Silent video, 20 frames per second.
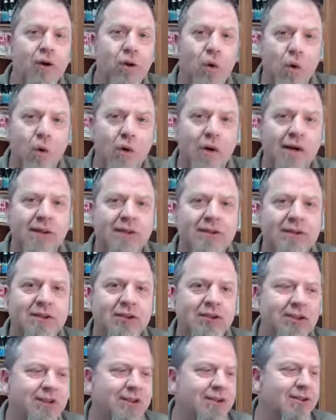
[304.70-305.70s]

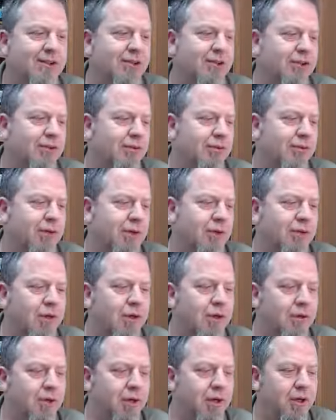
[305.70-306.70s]
orange into their
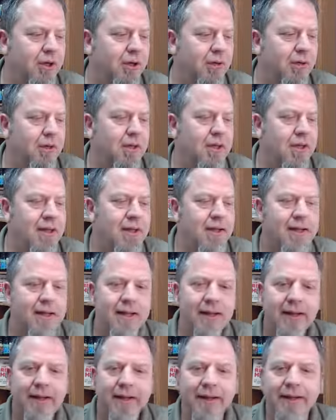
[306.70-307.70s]
logo.
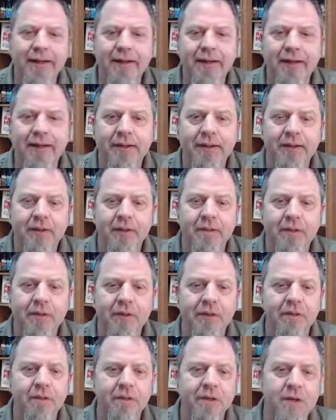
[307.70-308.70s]
And
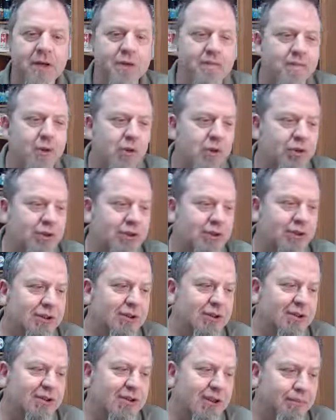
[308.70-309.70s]
the
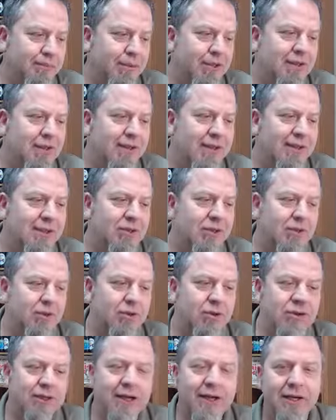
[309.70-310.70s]
emotions typically
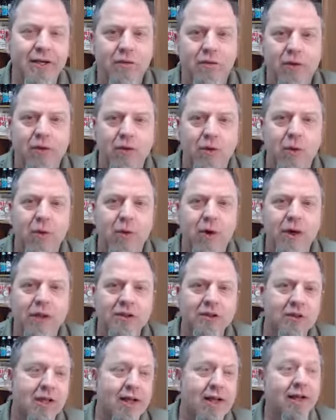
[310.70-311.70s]
associated with
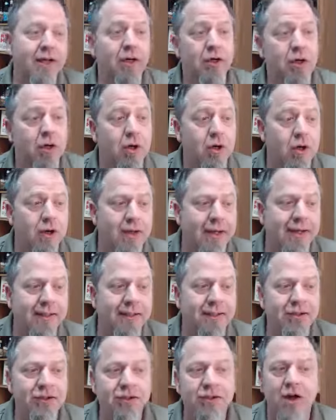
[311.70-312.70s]
orange, like
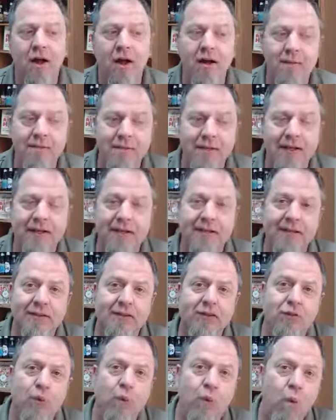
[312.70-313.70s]
courage,
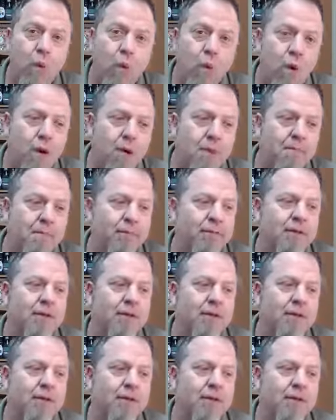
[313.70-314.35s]
confidence, warmth,